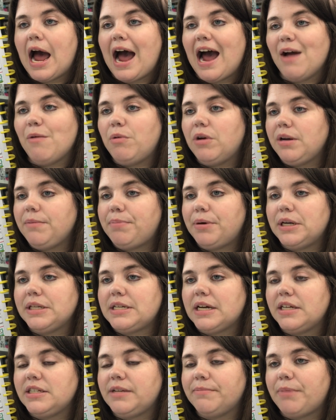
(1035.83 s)
I wouldn't put
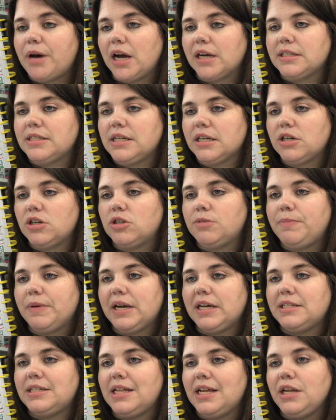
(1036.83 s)
tons of box stickers
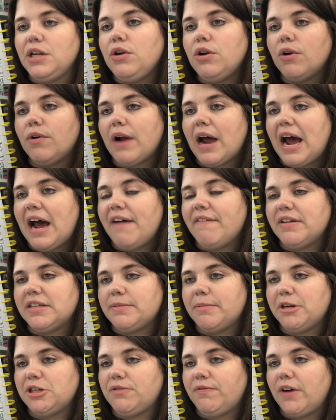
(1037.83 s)
because then you don't have as
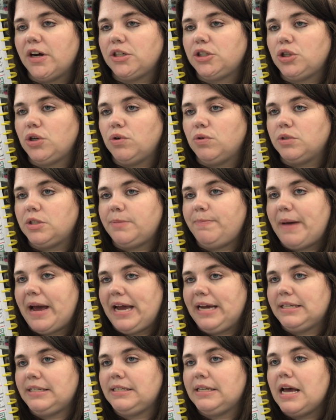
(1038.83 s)
much functional
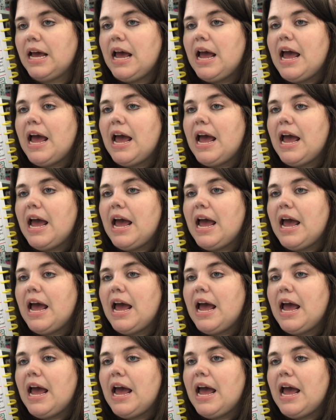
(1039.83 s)
space.